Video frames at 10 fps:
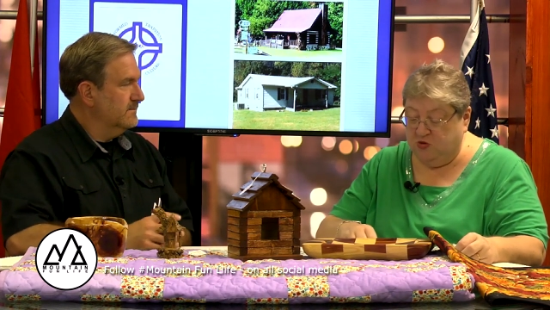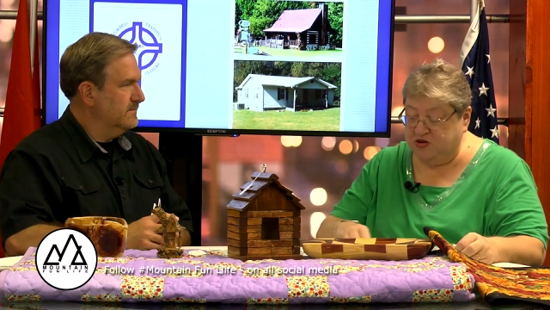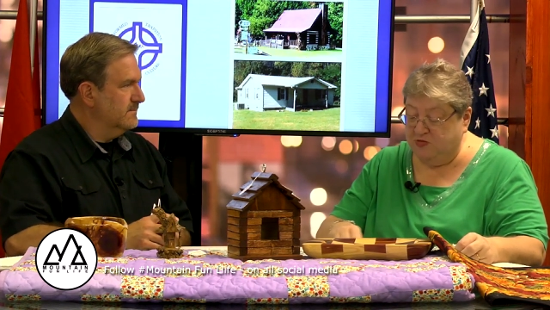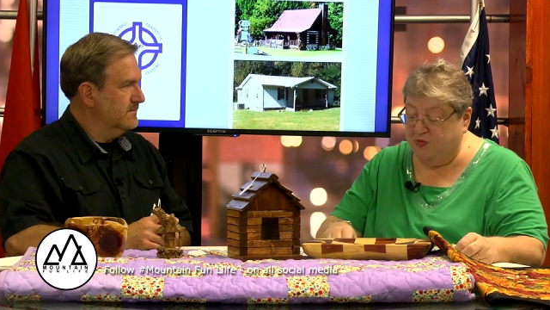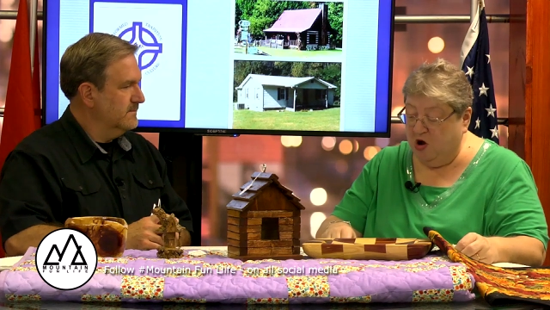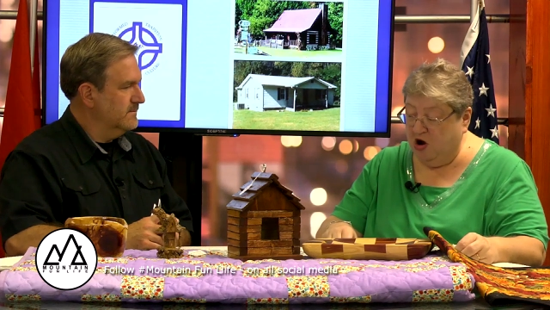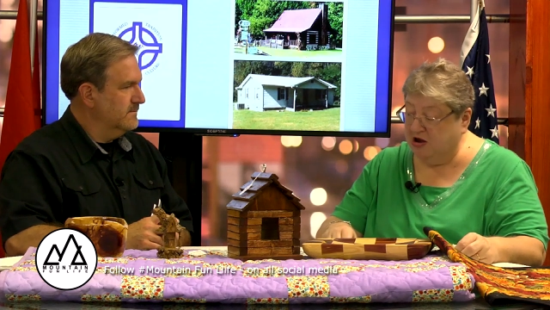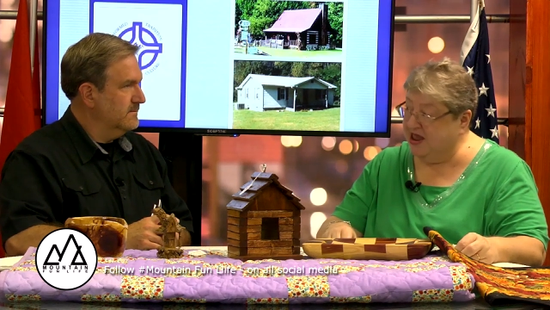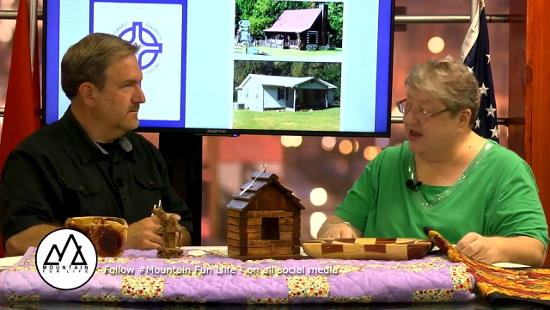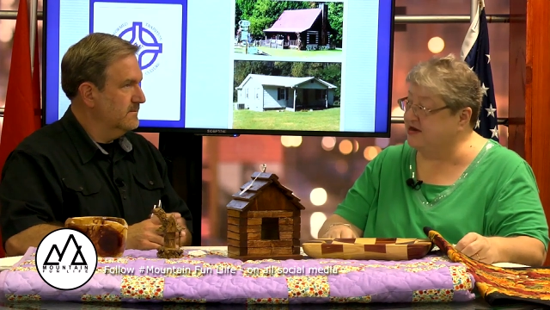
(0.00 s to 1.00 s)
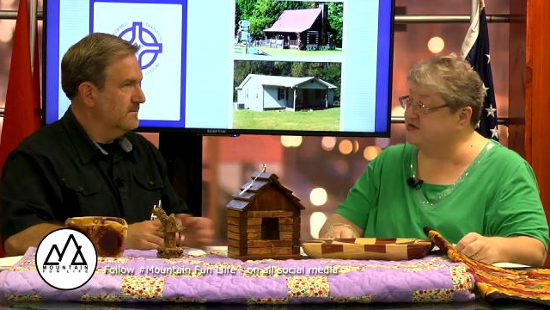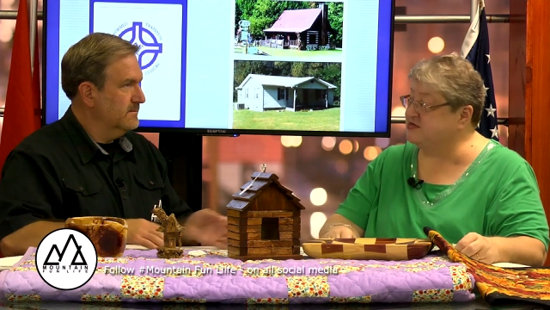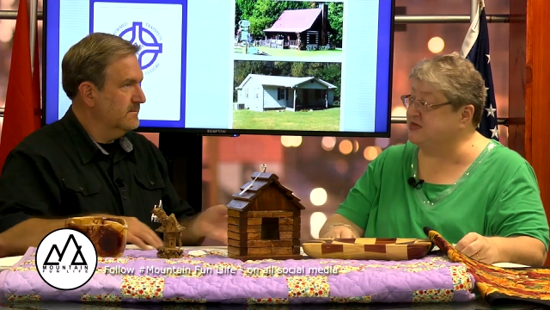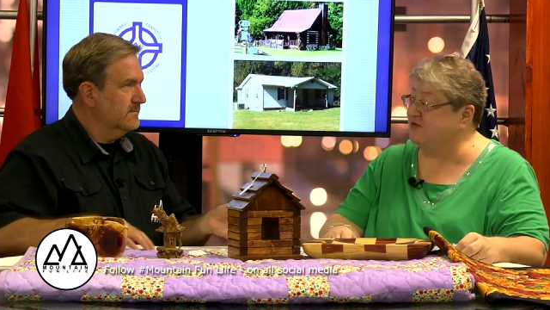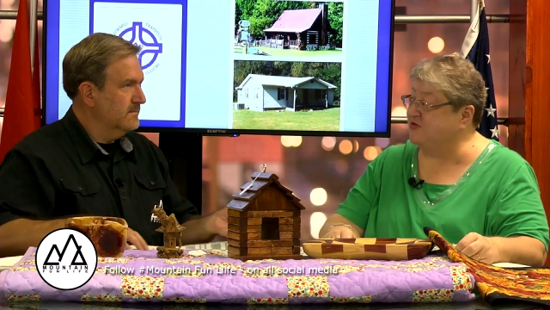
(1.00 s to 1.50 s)
Speaker 1: when the park had its
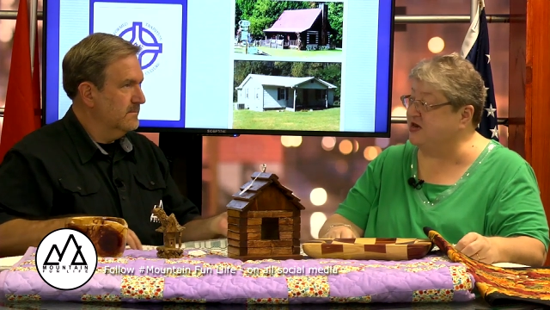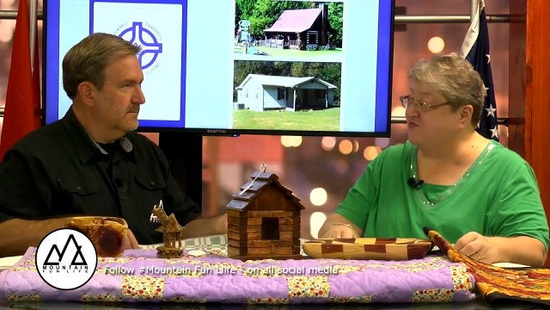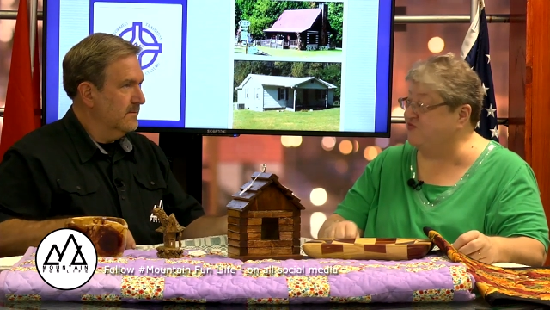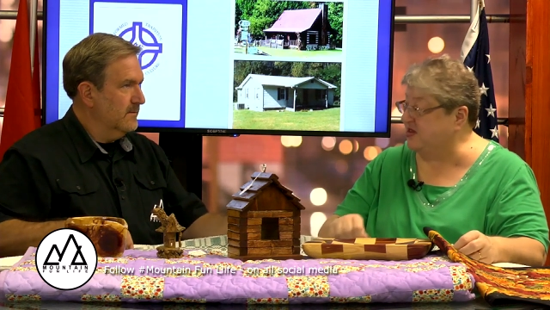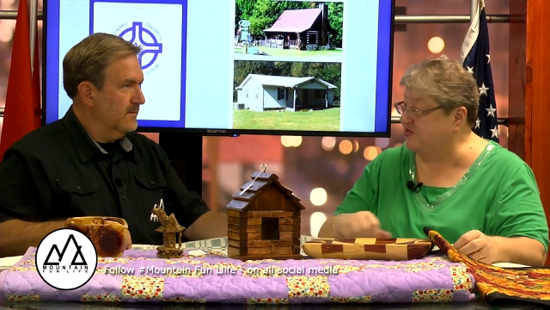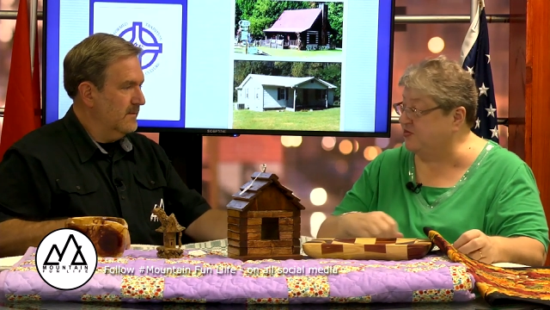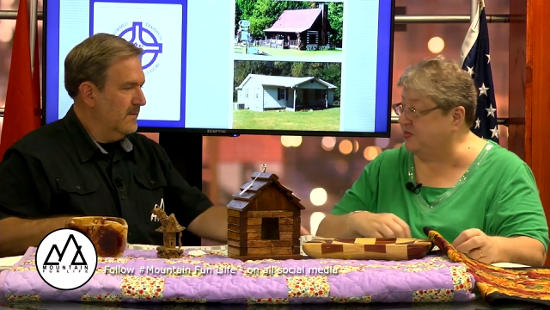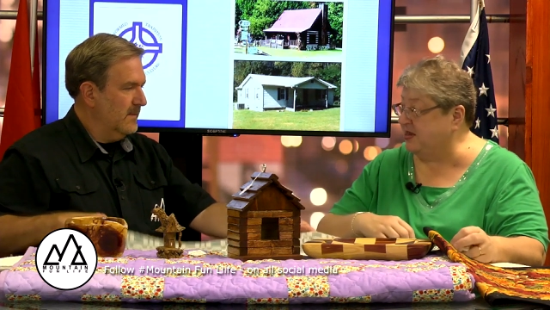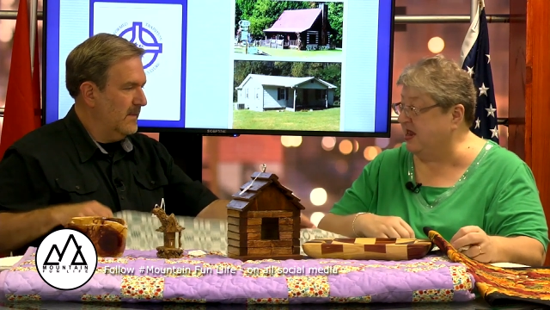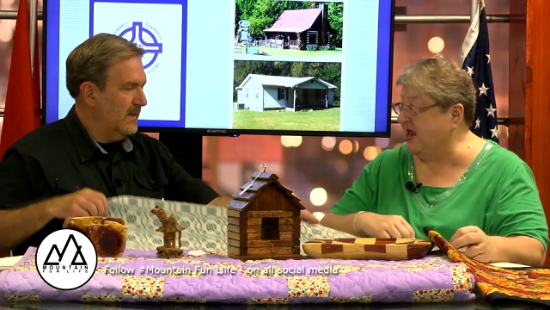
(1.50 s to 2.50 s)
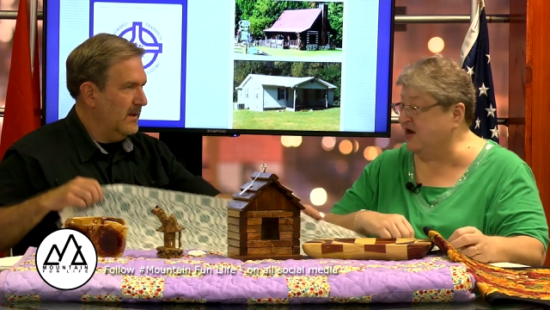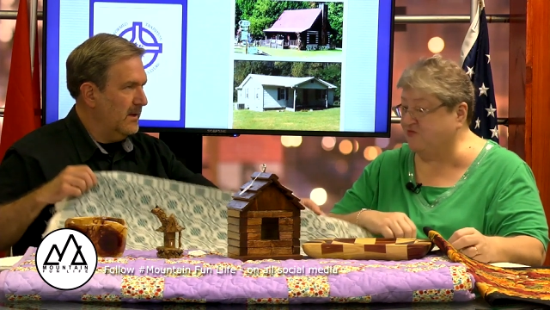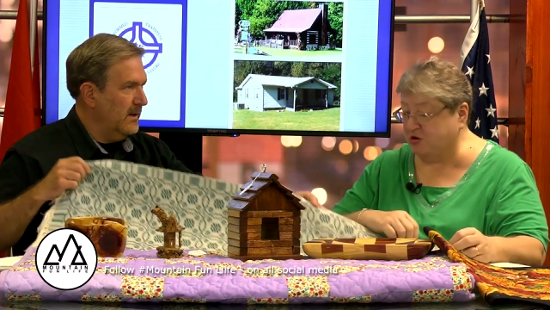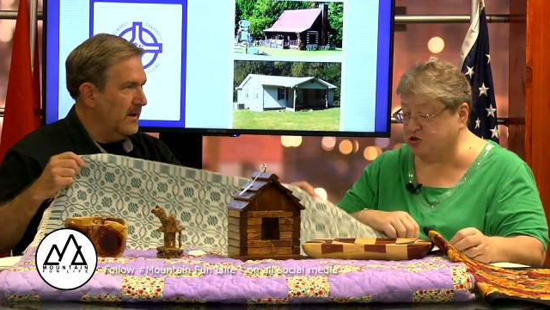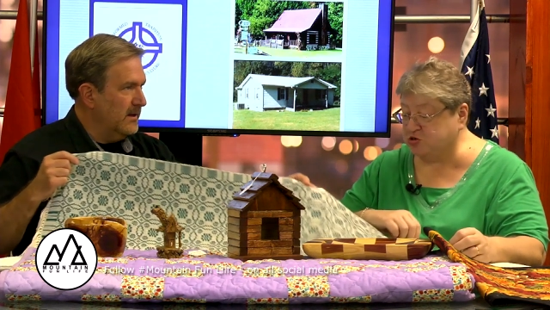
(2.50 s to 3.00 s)
75th
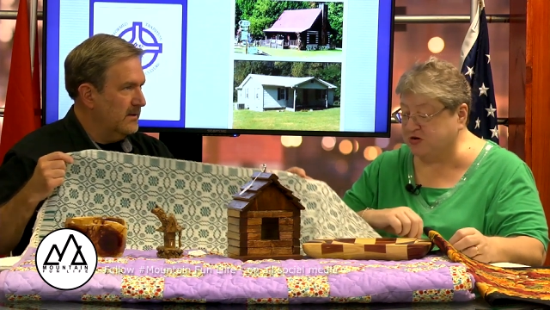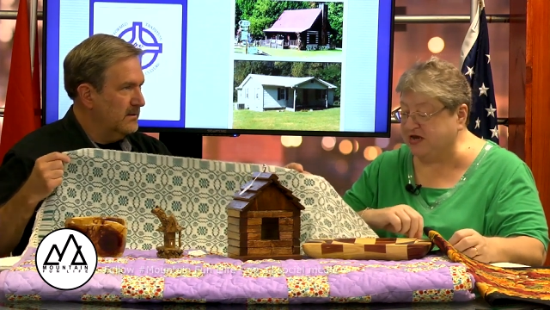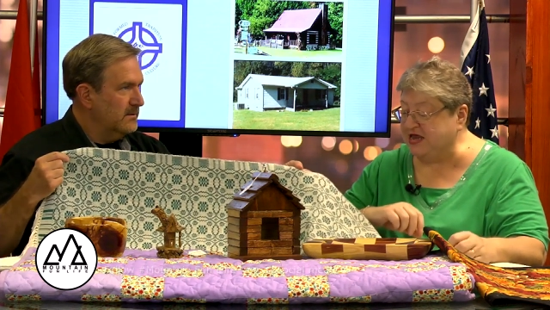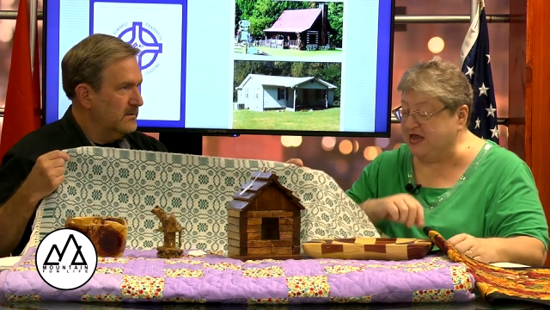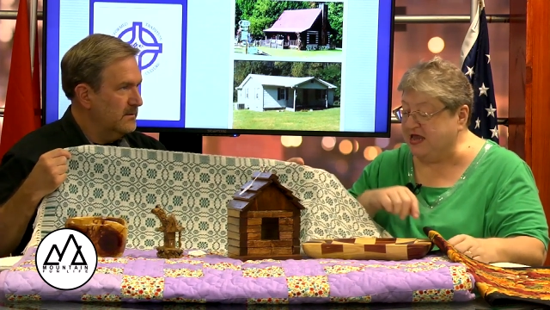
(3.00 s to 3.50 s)
anniversary, yeah.